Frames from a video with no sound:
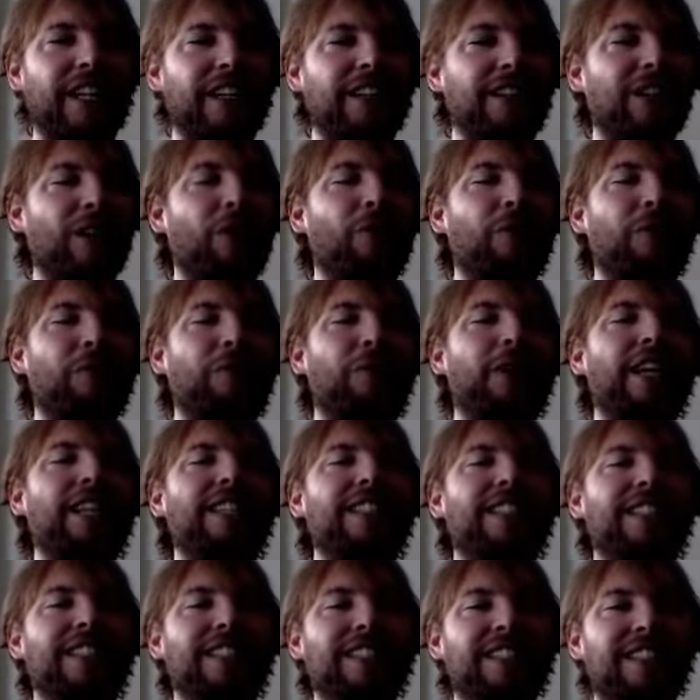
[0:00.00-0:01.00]
lower
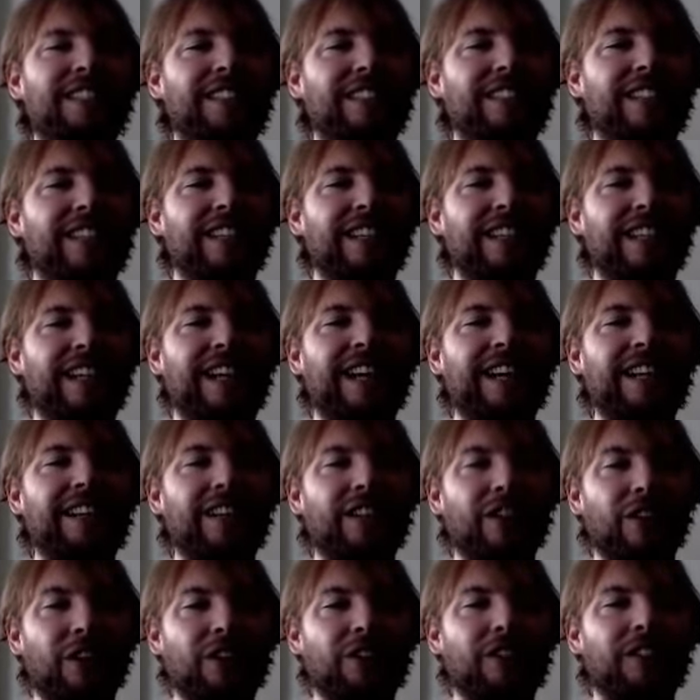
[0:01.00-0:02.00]
prices in the
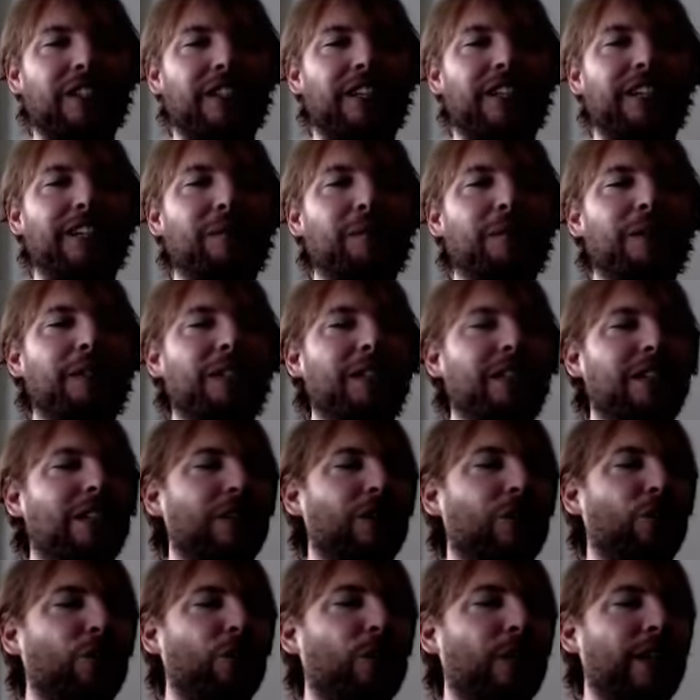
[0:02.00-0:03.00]
long term,
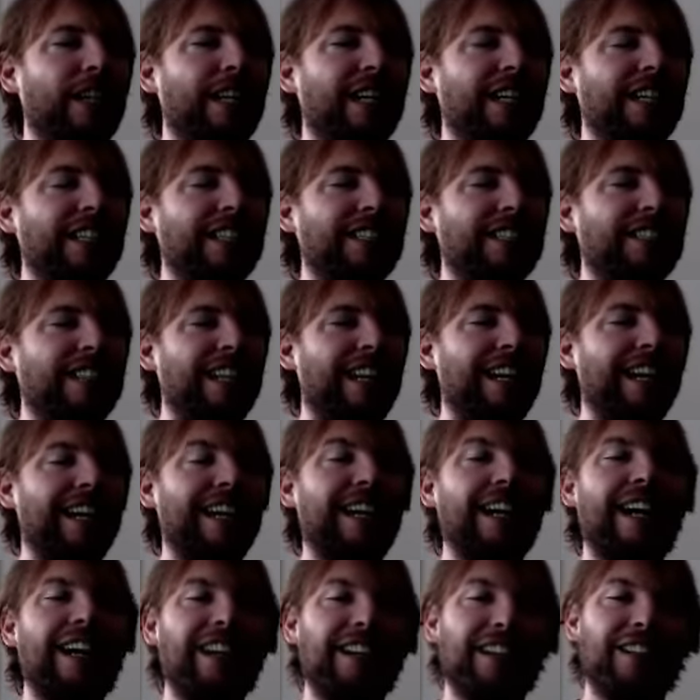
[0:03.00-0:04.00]
whereas
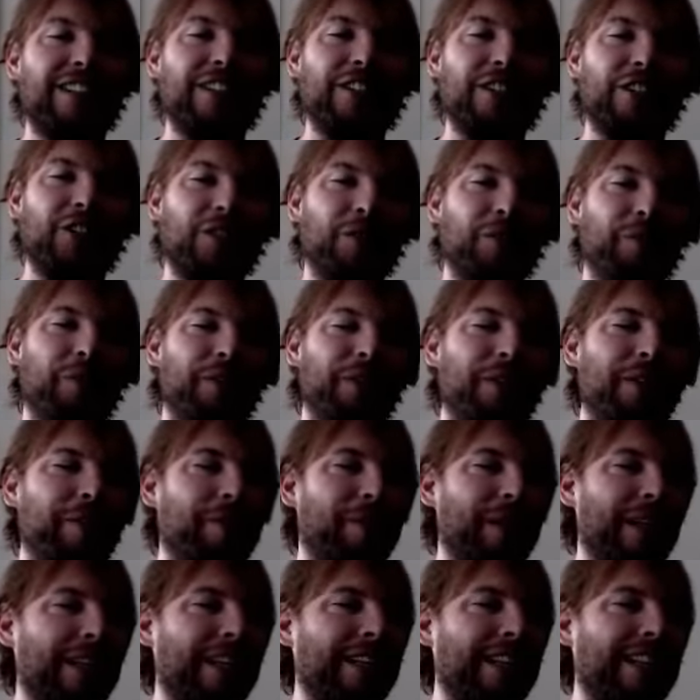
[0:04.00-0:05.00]
another group
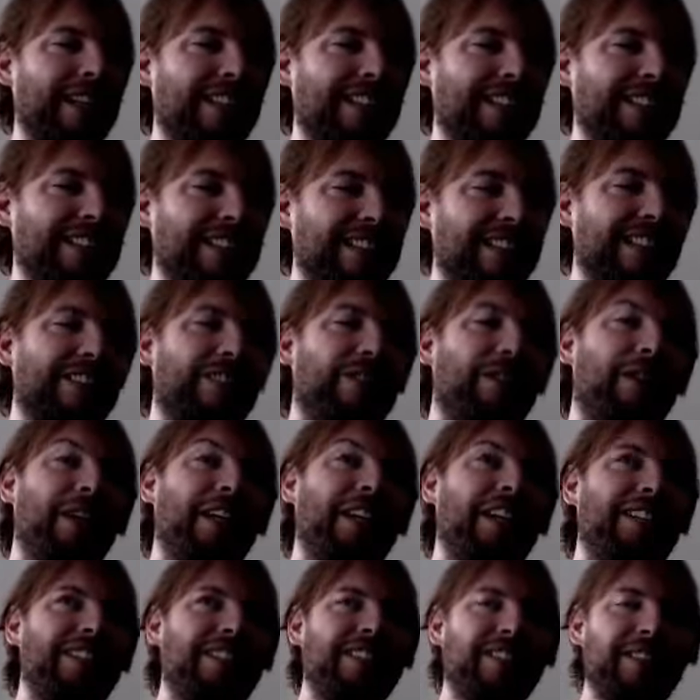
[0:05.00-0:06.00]
might like to see it
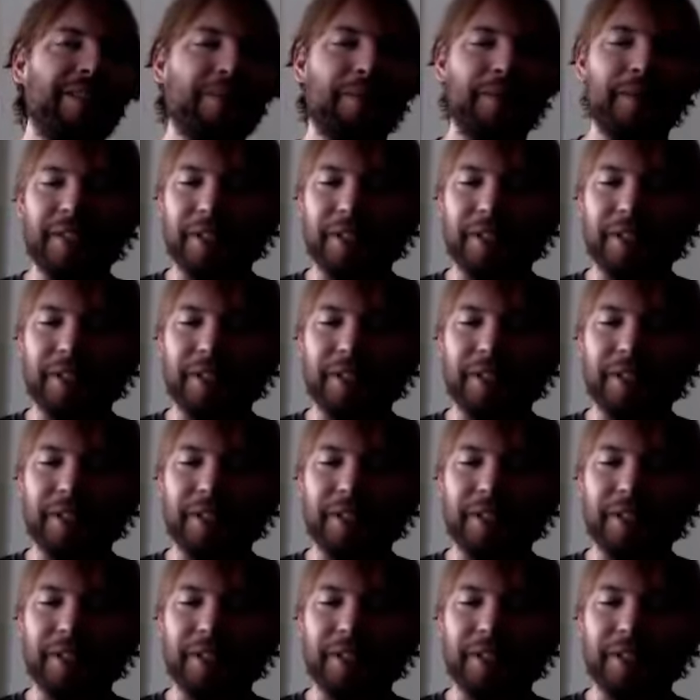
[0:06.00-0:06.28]
raise some.